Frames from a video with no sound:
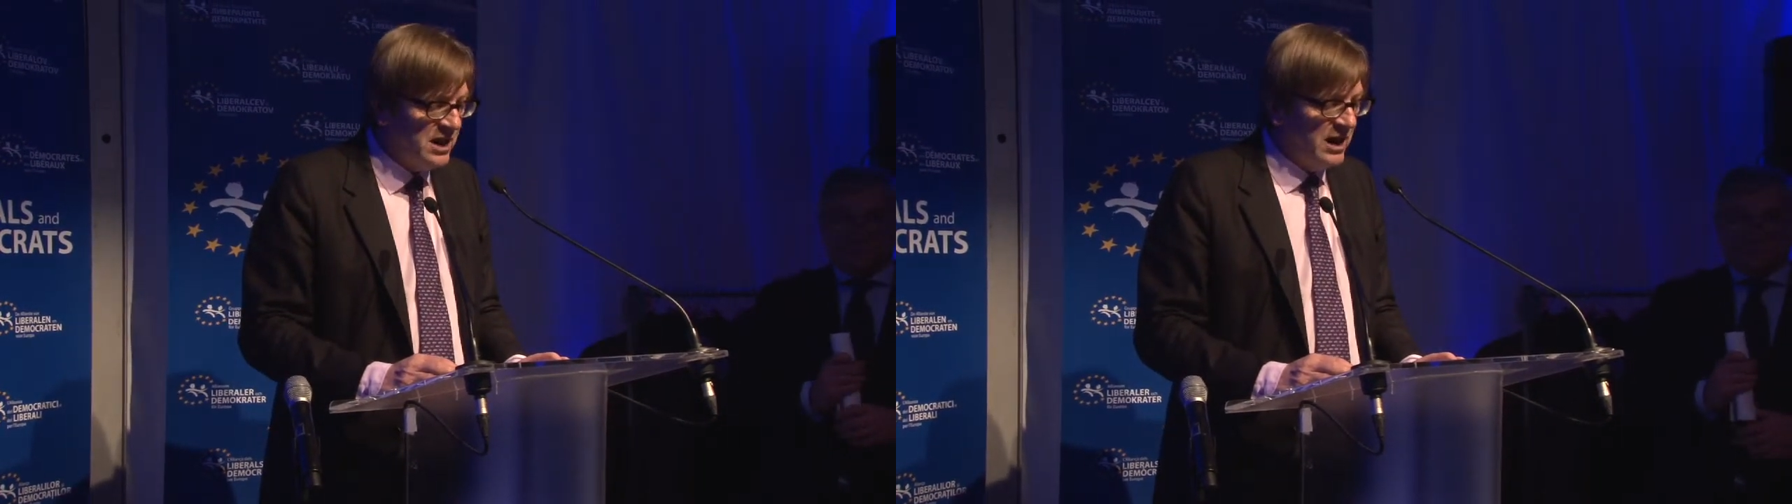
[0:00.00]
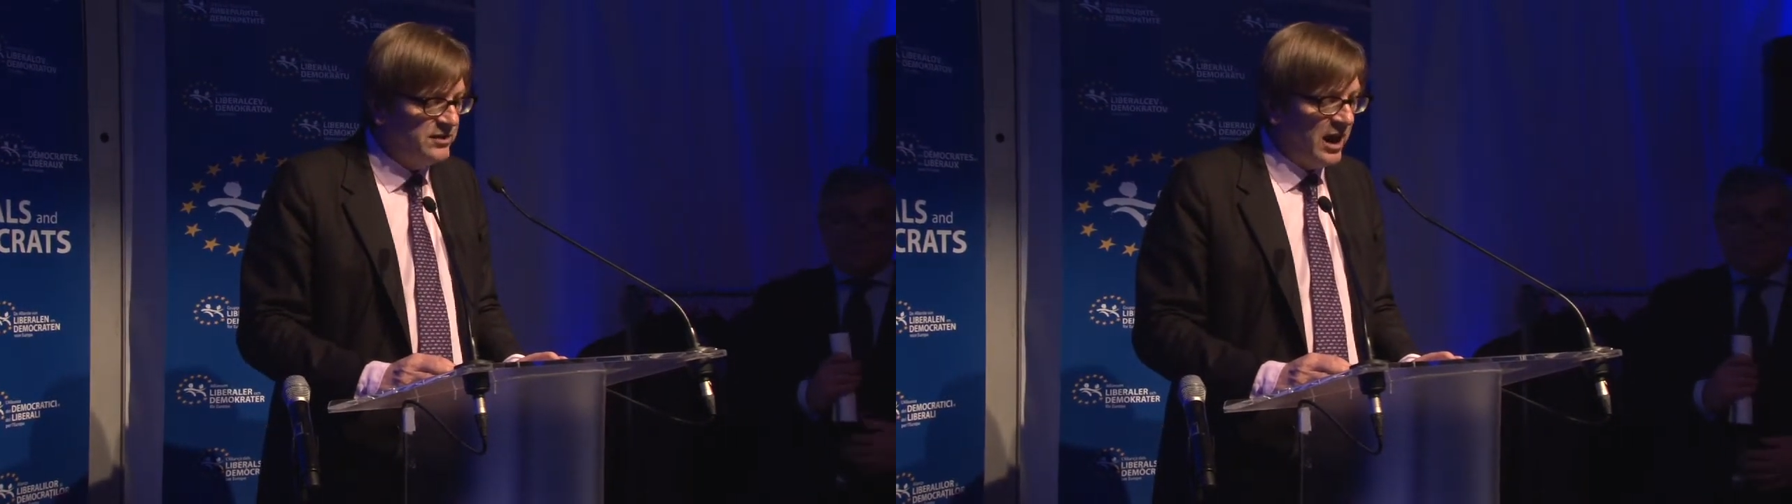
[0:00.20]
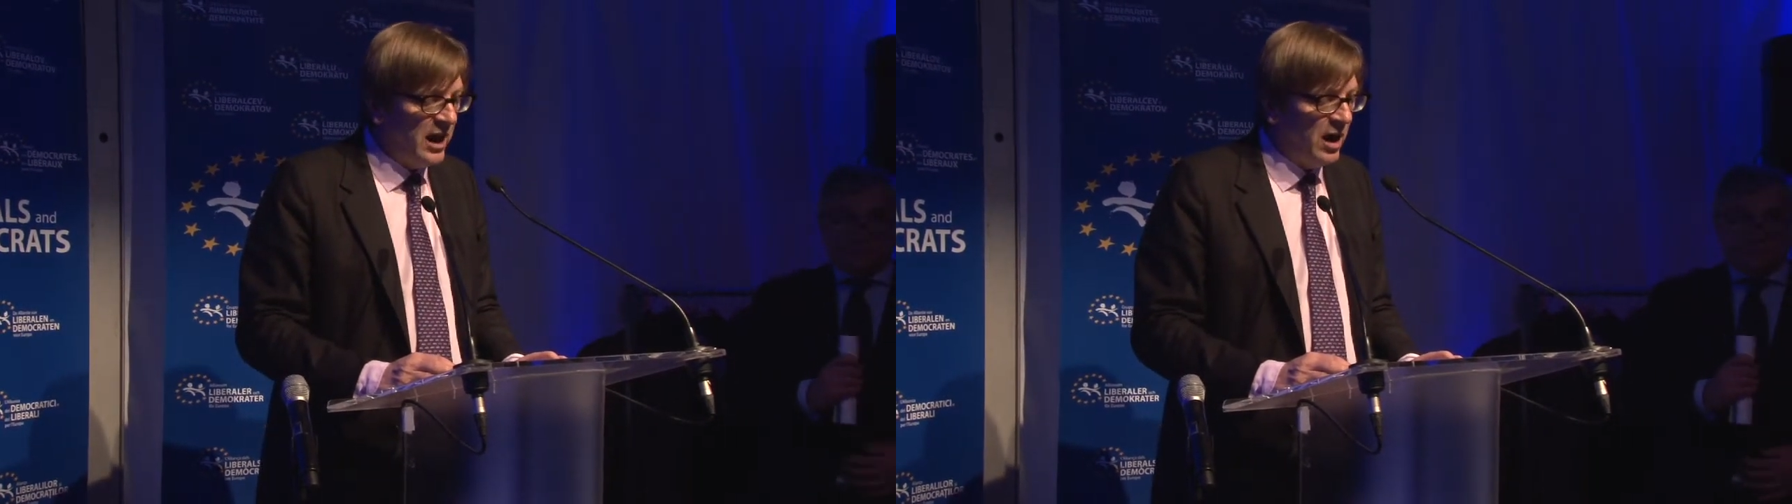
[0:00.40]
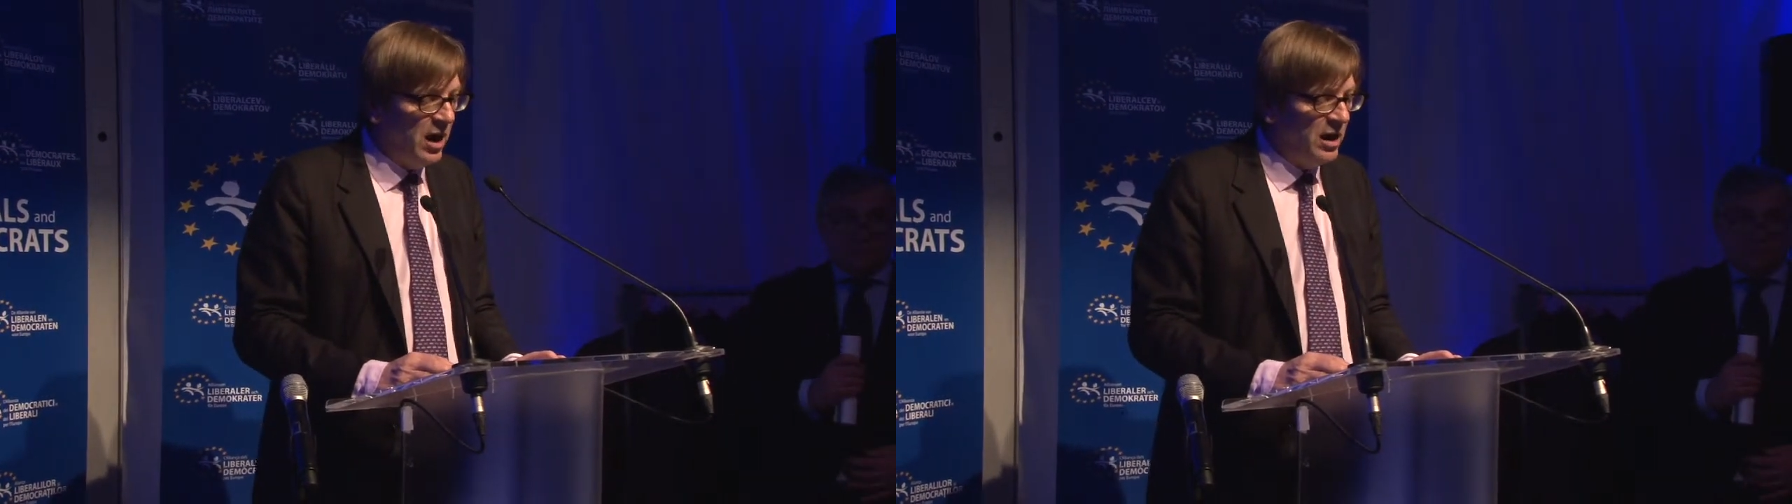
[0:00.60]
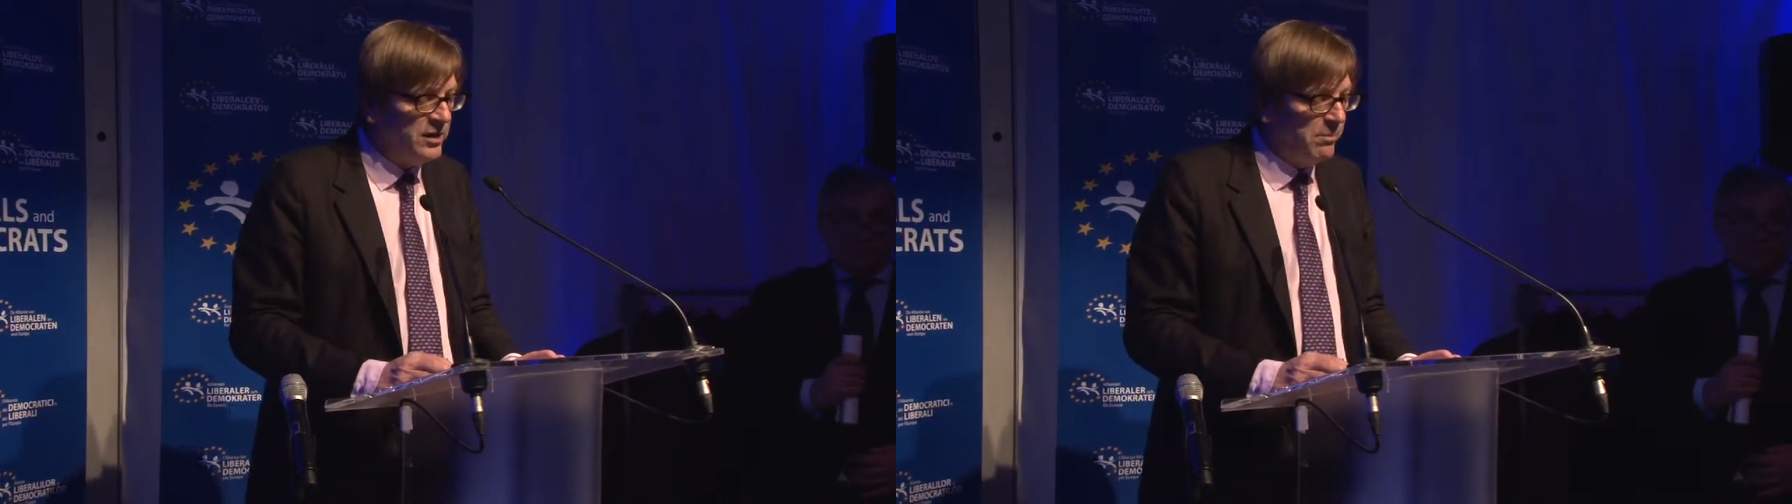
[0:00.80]
They are
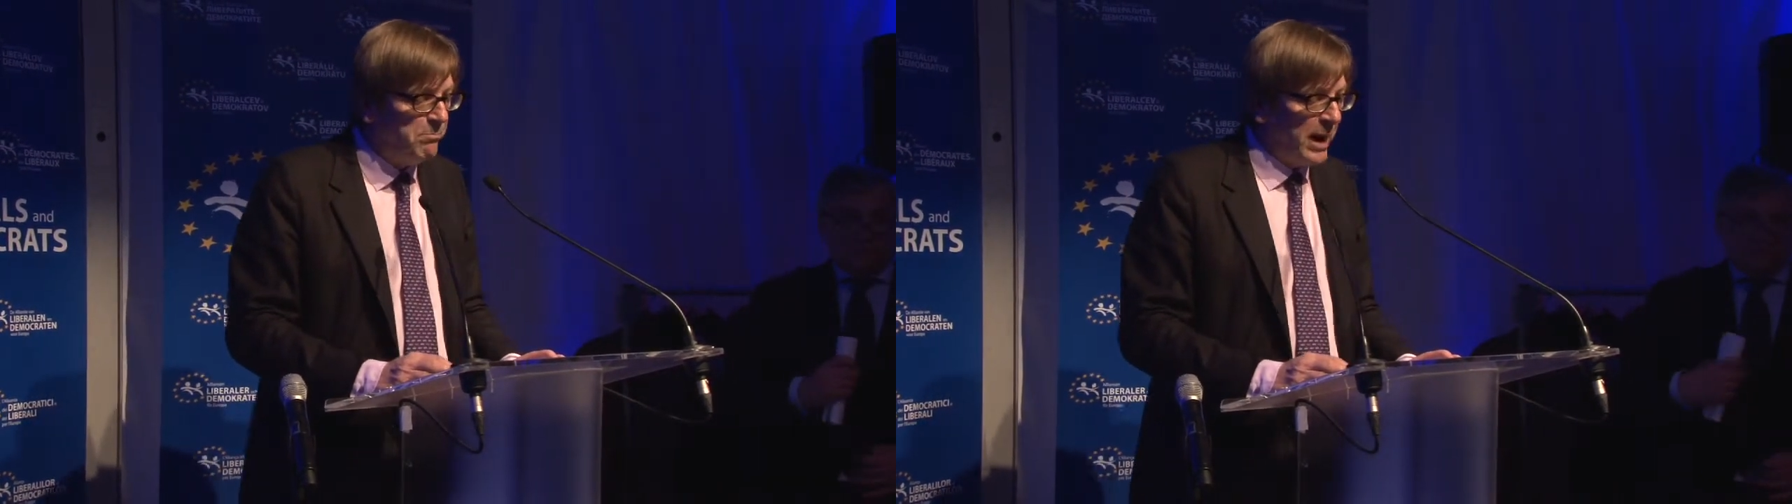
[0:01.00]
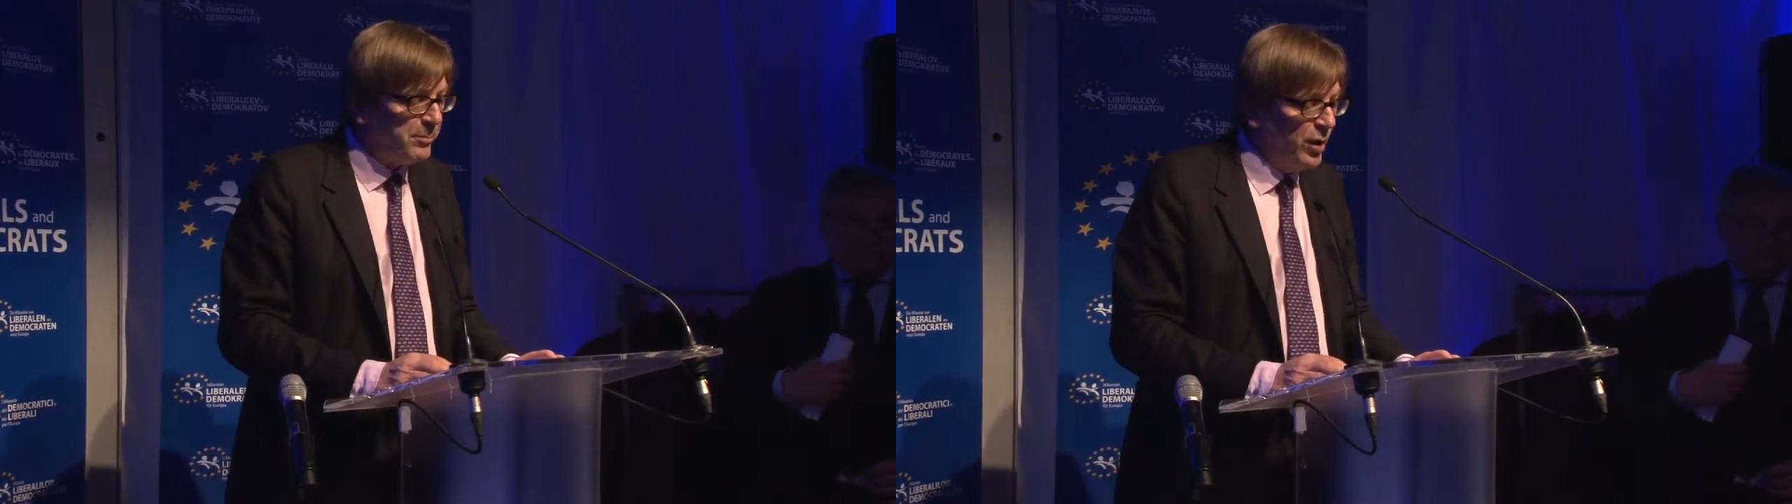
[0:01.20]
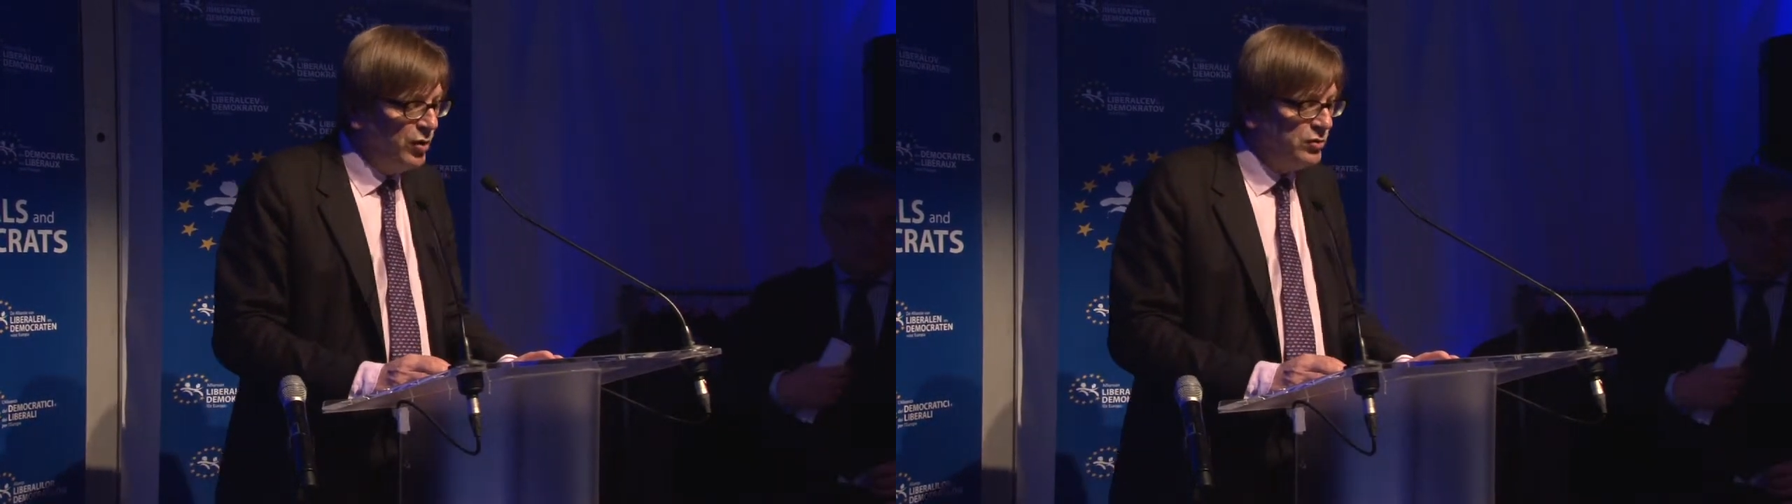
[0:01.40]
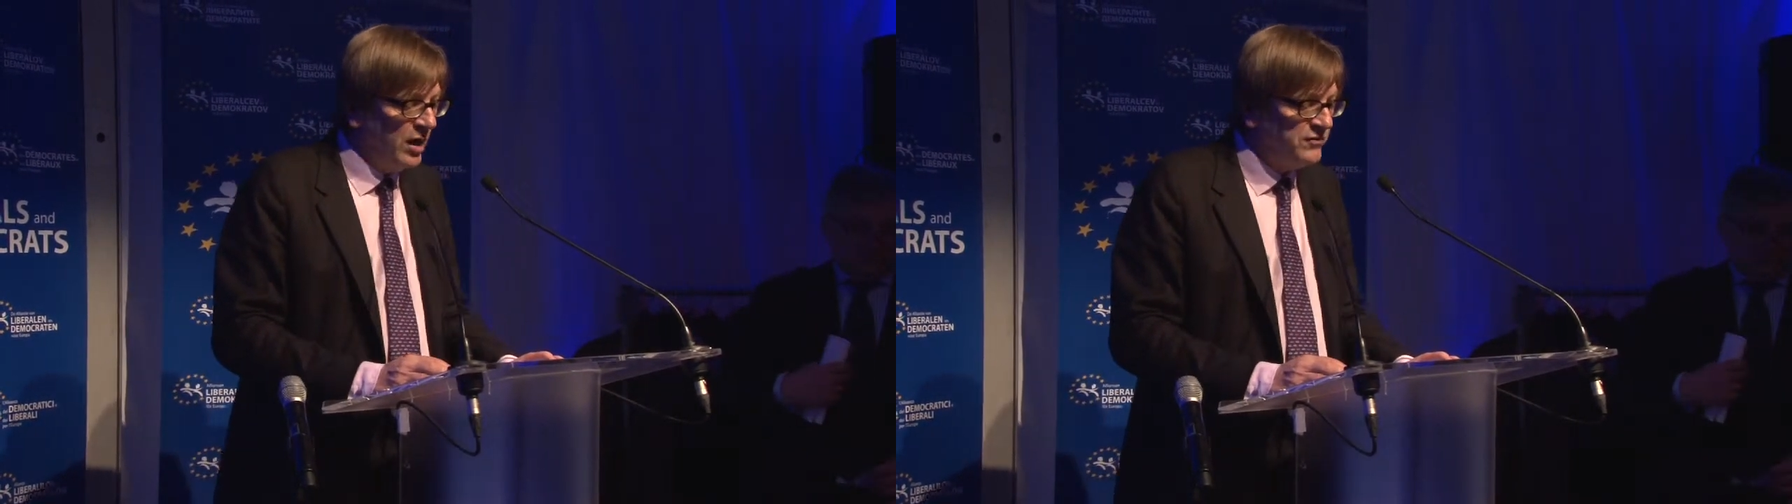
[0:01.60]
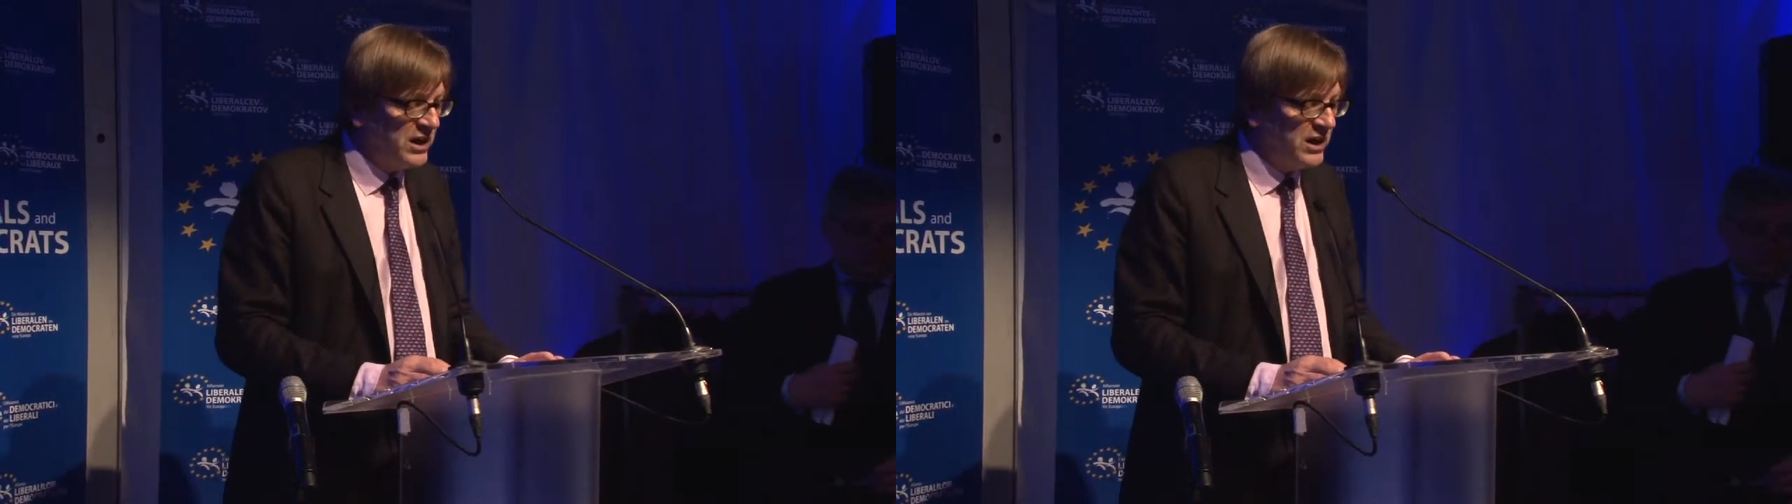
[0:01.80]
the backbone of the